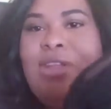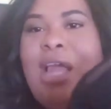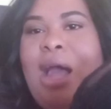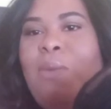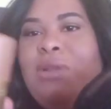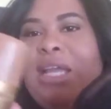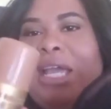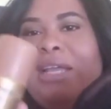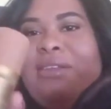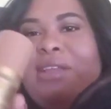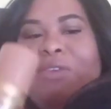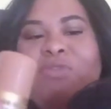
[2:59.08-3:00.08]
I would like,
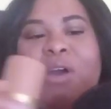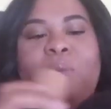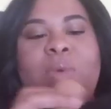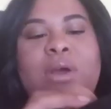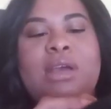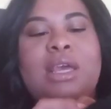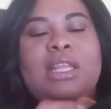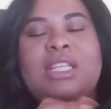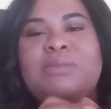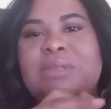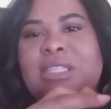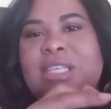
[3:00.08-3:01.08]
if I want, okay,
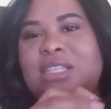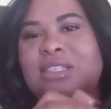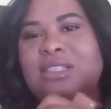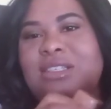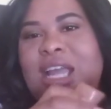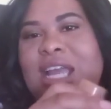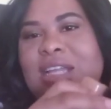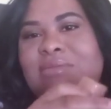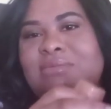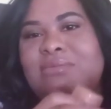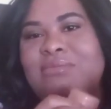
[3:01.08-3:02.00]
let's pretend this is not